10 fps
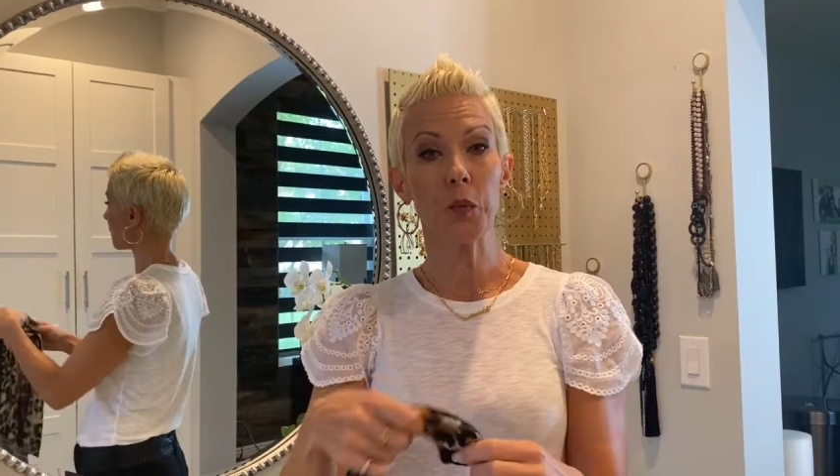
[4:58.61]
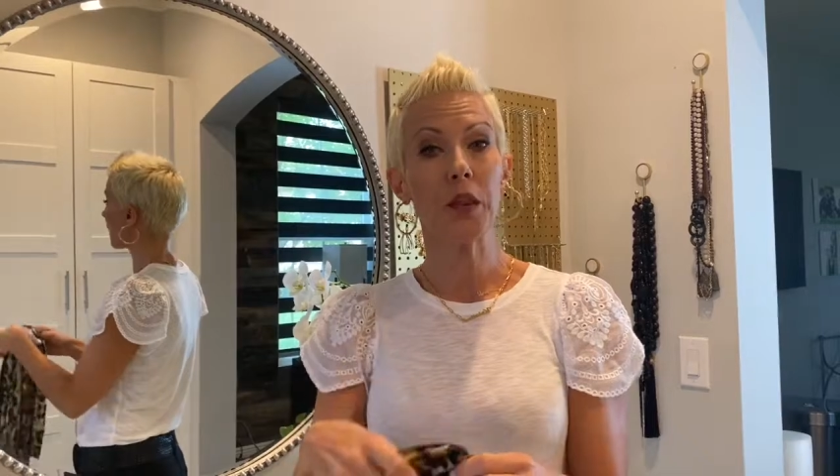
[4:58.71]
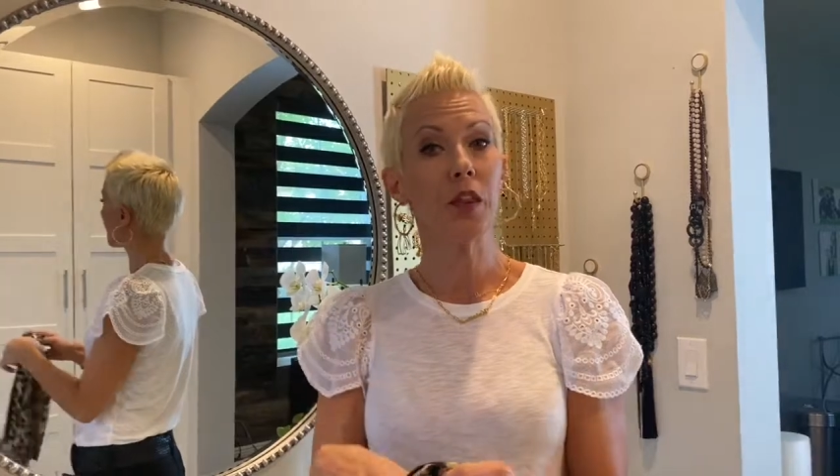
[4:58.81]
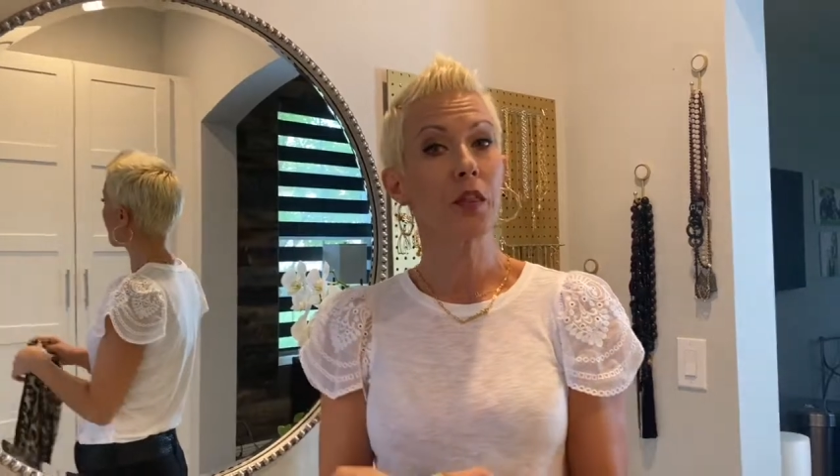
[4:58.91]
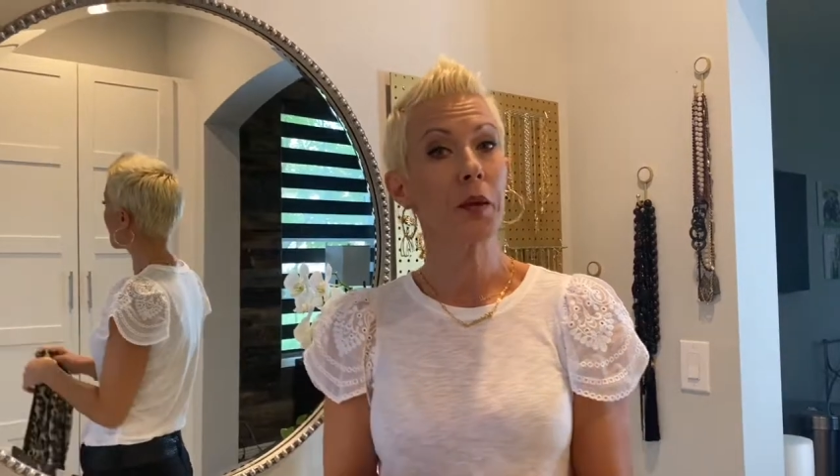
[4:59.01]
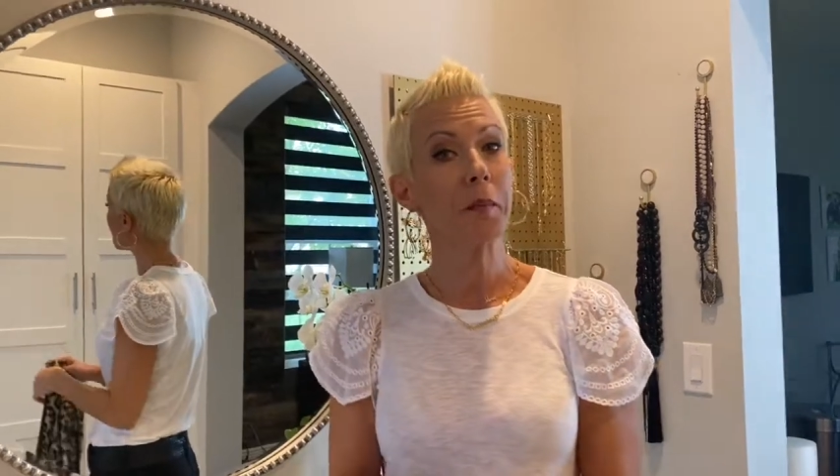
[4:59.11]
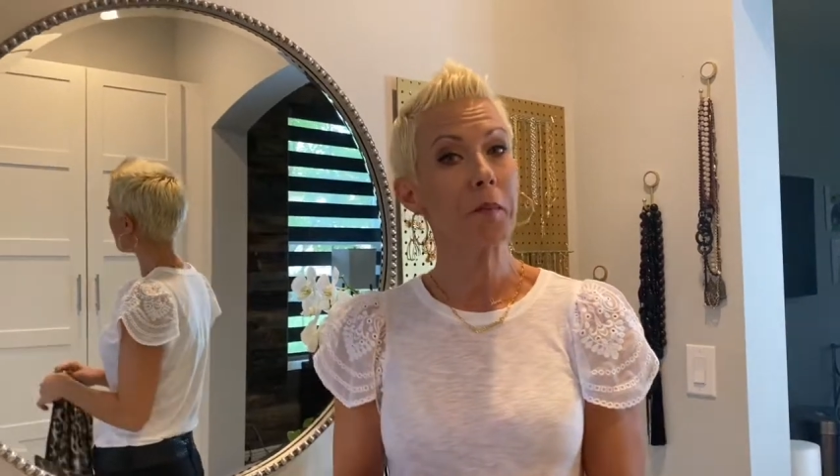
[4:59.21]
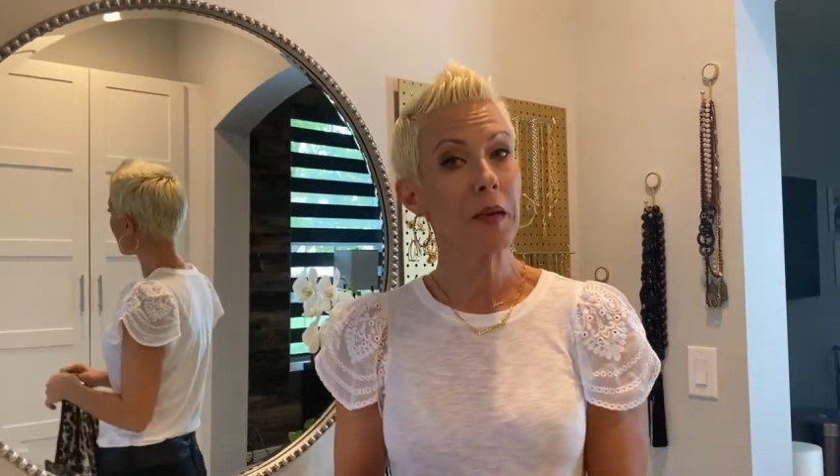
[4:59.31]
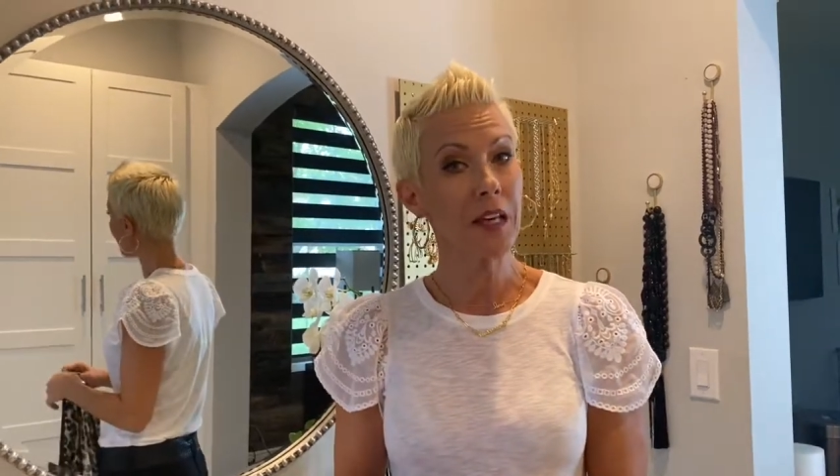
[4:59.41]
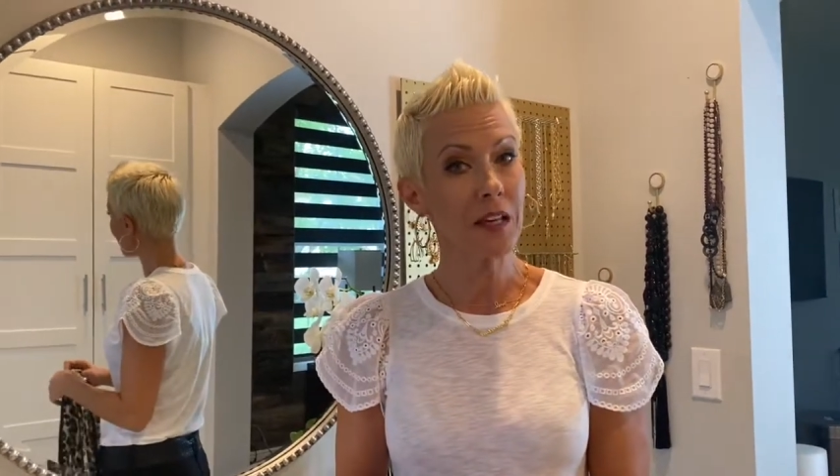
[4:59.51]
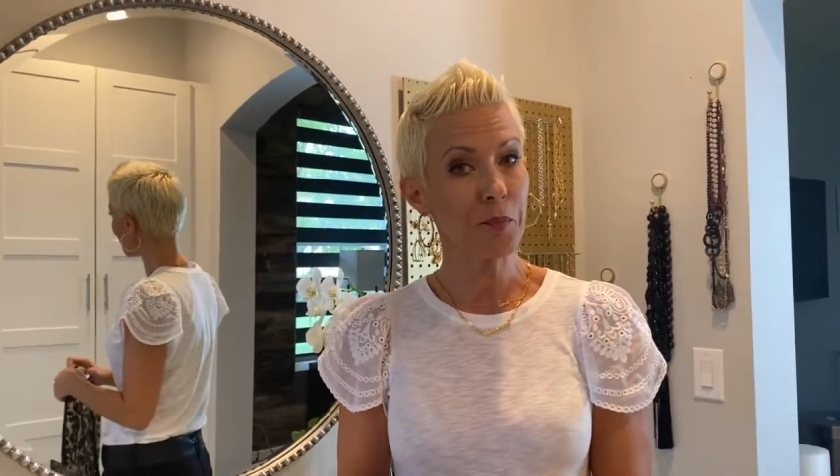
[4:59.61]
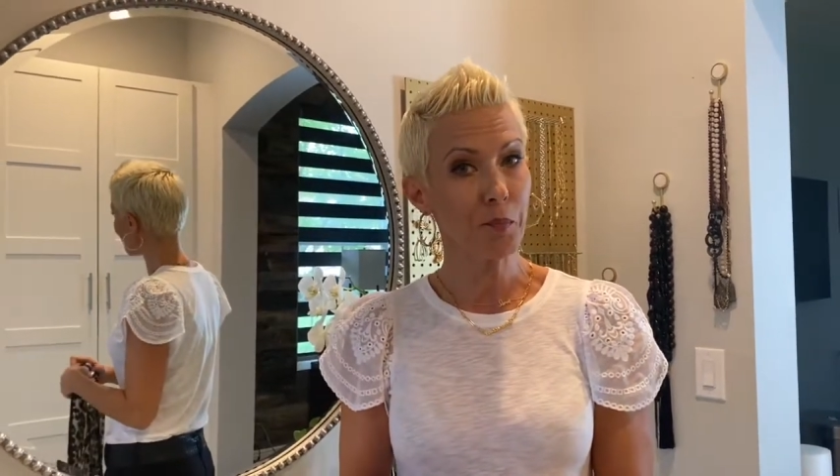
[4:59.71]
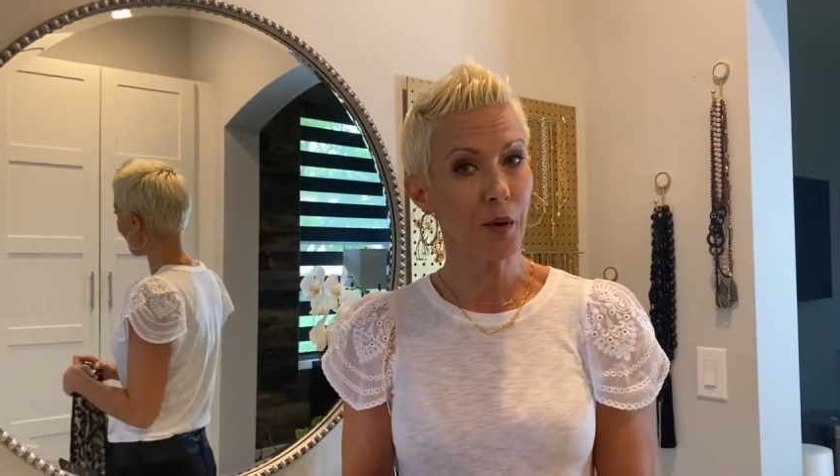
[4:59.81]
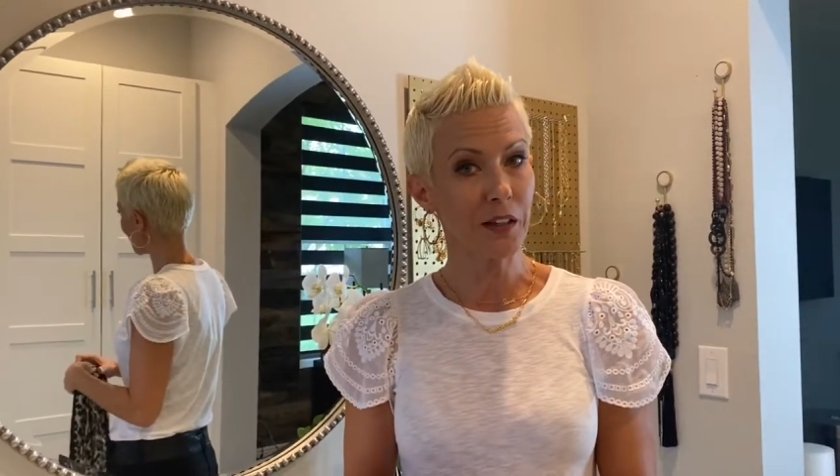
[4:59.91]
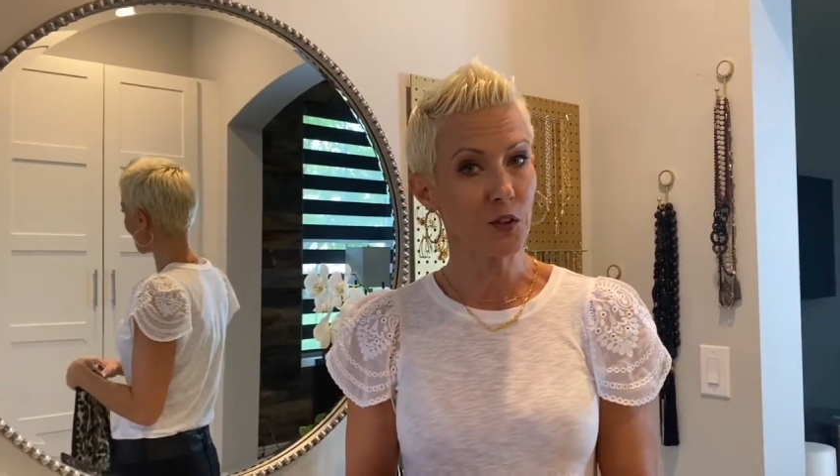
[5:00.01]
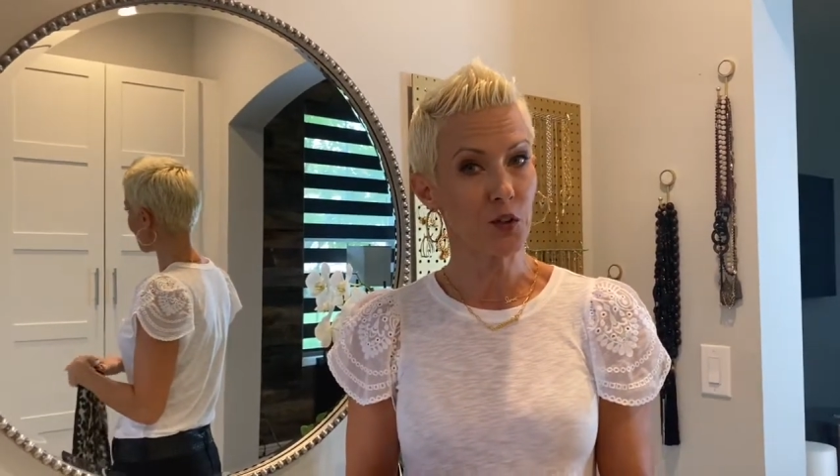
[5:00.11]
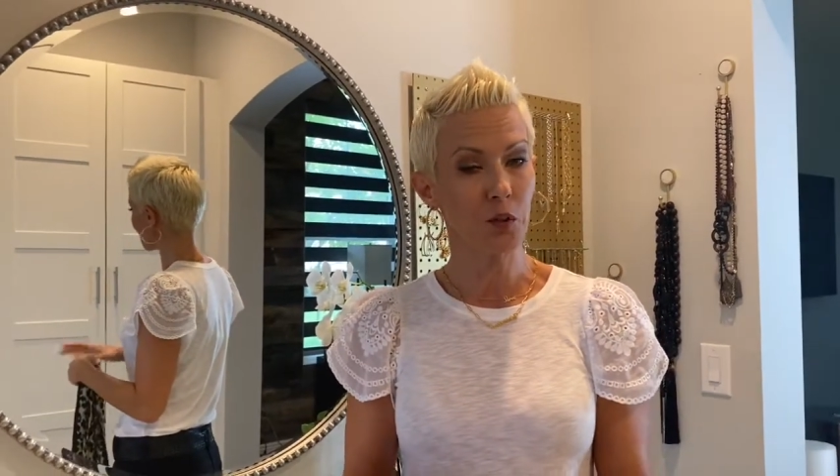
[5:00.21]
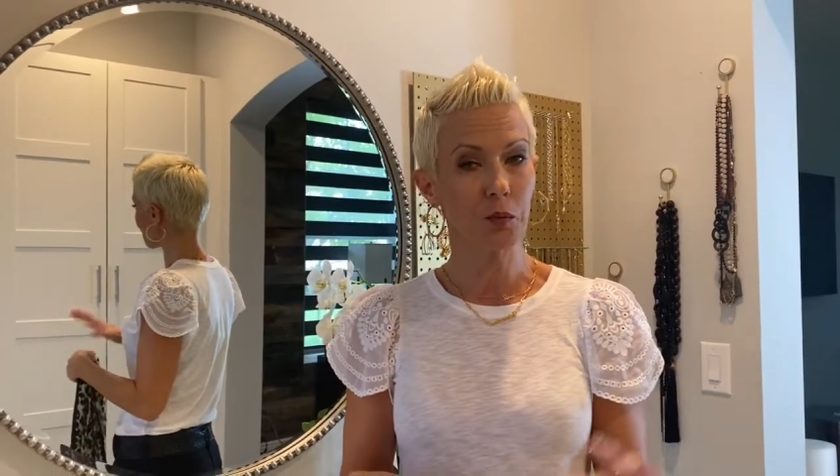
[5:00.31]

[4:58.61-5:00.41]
with the mini pretzel.